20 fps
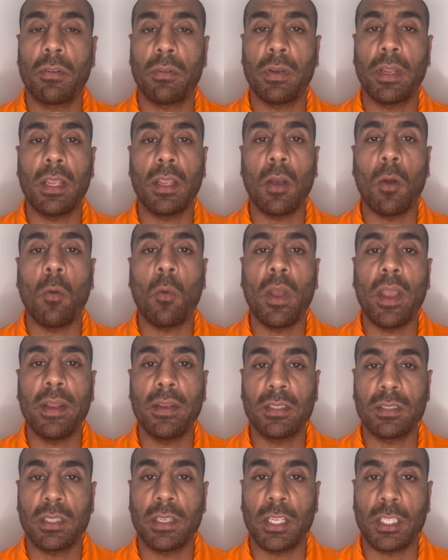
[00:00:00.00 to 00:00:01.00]
create
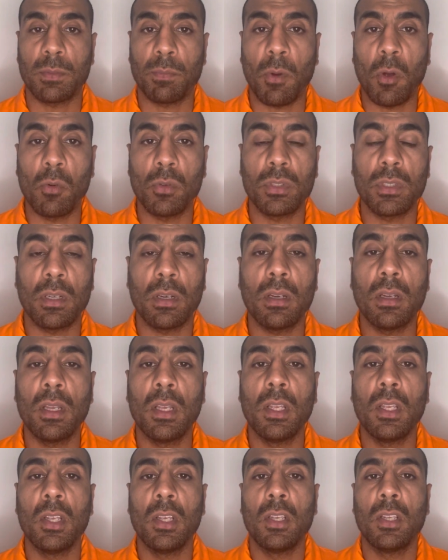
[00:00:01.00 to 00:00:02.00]
awareness and exposure
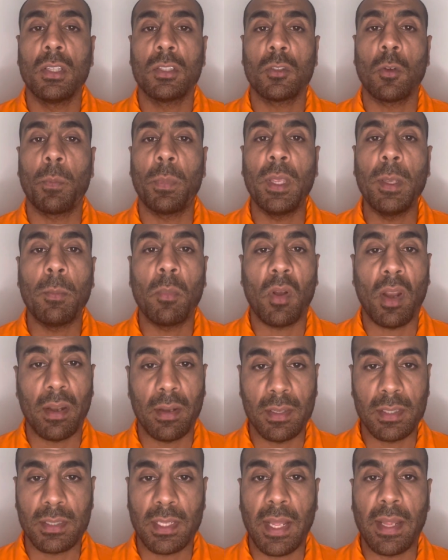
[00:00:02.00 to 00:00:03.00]
so people
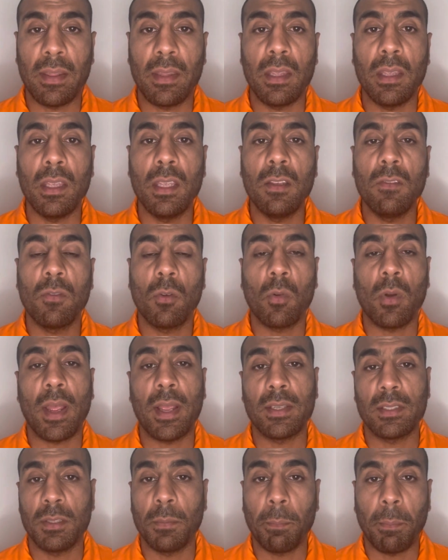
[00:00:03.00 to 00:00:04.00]
understand the evil
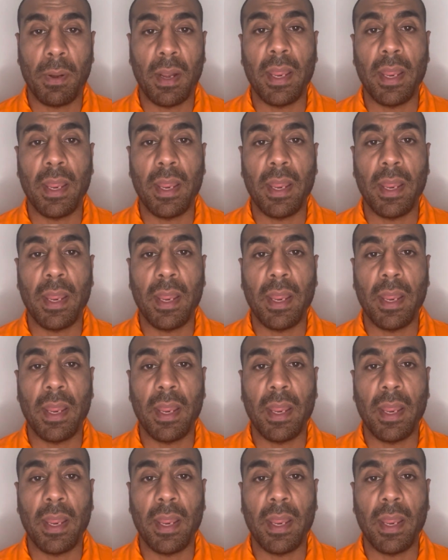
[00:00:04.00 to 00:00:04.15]
that is in